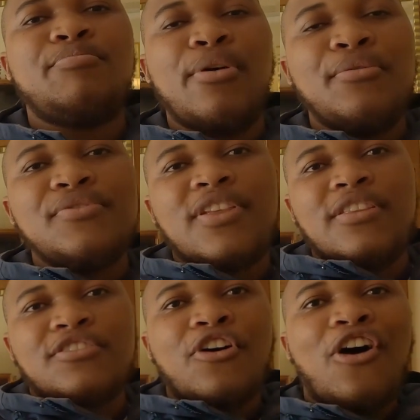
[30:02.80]
pros and
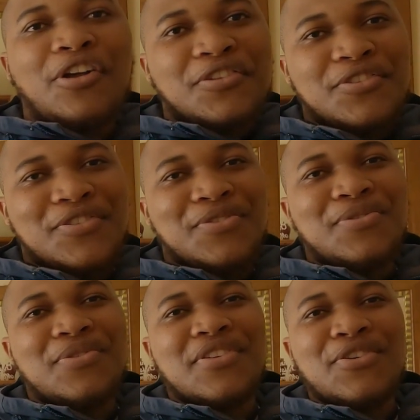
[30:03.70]
there's cons
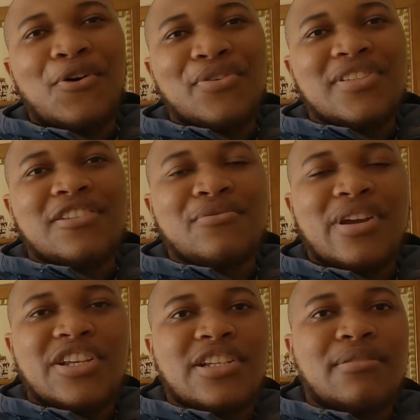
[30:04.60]
to this whole
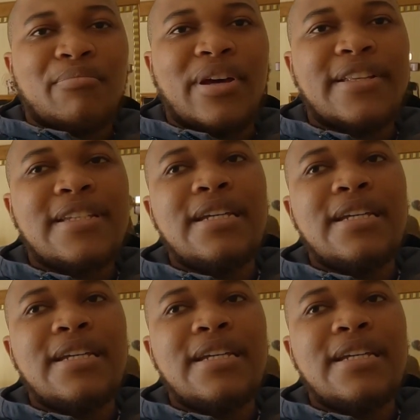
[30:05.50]
situation, but